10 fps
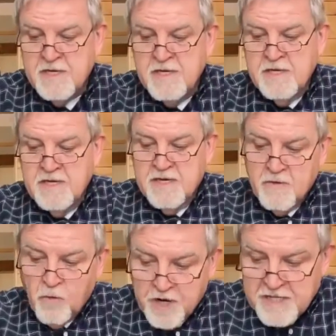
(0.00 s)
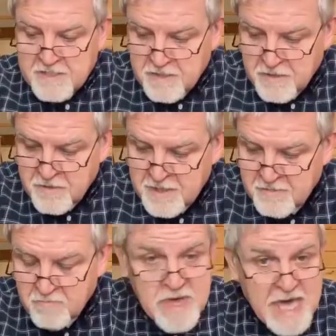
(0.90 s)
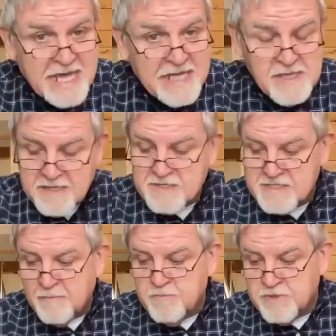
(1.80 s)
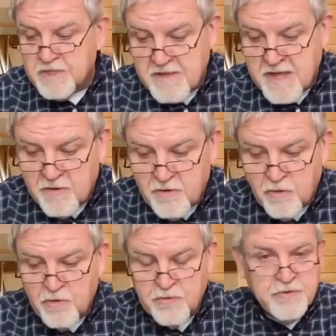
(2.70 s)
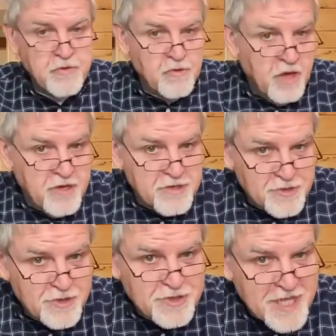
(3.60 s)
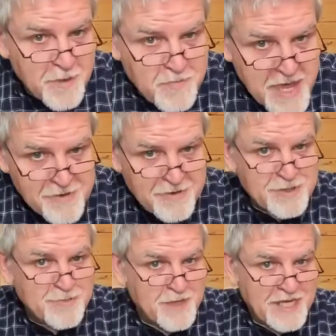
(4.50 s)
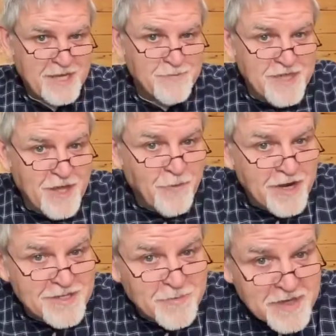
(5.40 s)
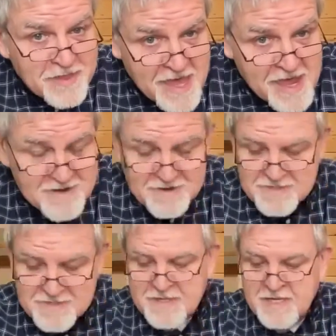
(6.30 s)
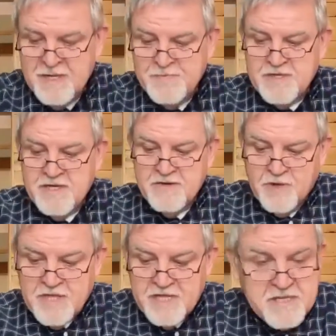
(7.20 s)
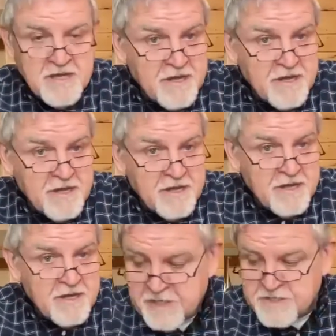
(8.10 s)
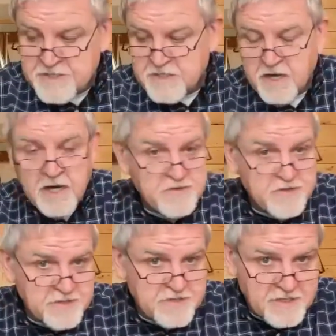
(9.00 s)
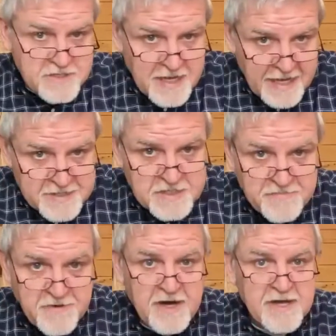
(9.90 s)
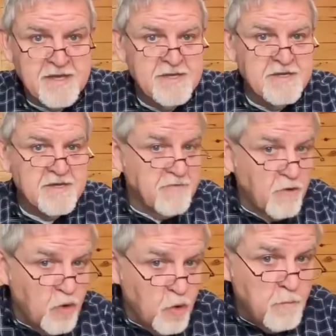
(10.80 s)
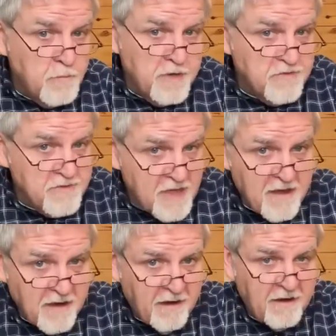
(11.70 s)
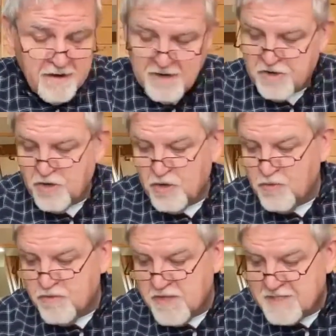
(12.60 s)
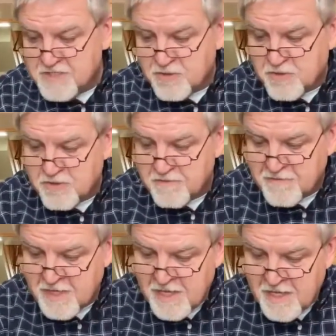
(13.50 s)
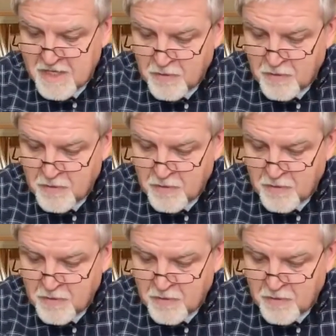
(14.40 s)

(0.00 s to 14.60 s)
uh, wanting to make the assembly their own, no longer just their parents' meeting, but they want it to be theirs. Uh, when they start to witness to others and testify of whom they are and who they serve. When they